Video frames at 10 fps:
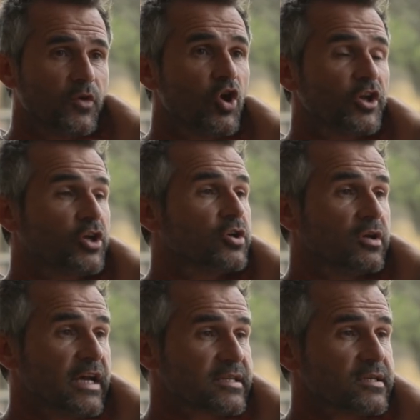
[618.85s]
learning
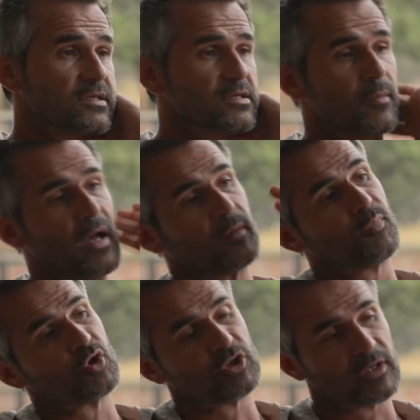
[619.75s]
your lessons
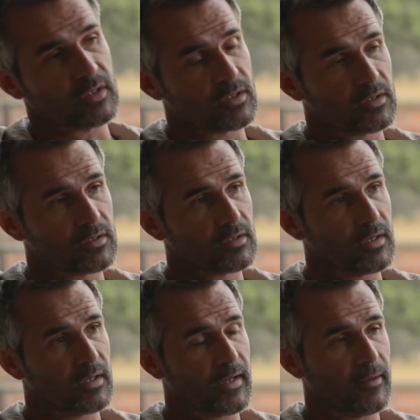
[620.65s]
about pushing
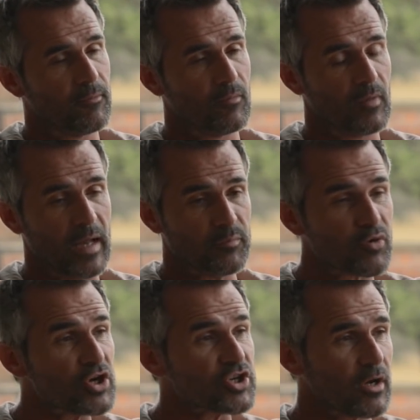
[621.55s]
um, and
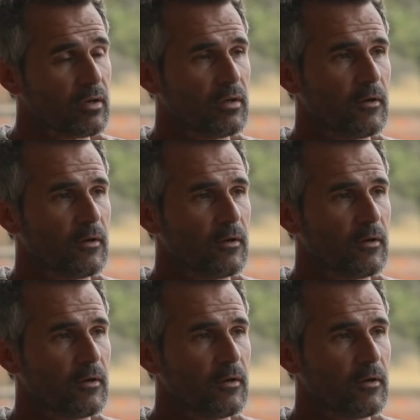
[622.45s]
pressure